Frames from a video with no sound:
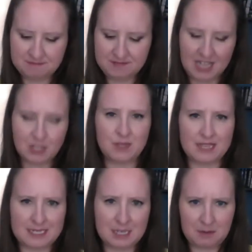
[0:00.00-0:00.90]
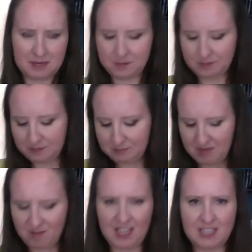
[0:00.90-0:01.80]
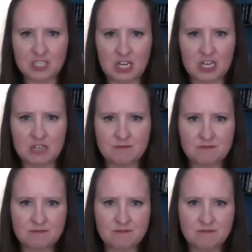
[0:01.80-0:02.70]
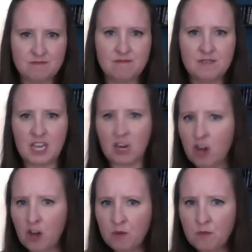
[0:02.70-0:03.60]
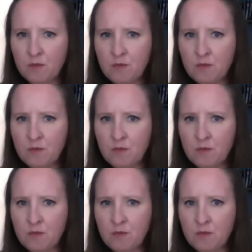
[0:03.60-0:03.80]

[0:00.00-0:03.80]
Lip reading: That's what they tell me. My veins are narrow